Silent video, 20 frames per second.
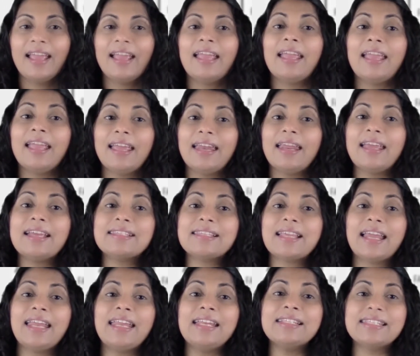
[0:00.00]
It is
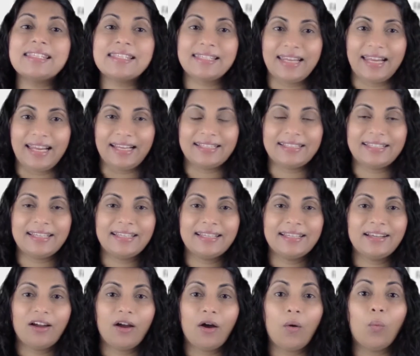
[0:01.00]
an instinct
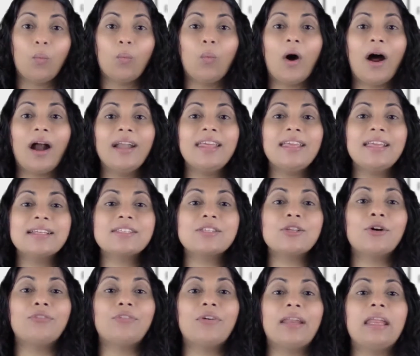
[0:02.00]
warning us
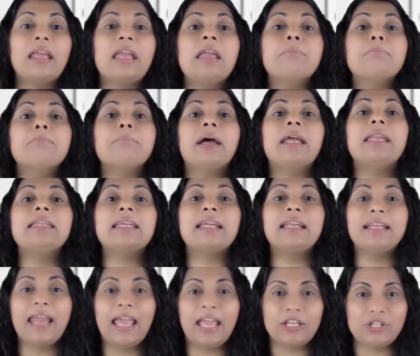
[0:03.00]
of an
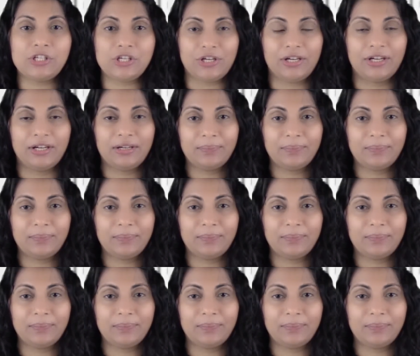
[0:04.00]
impending danger.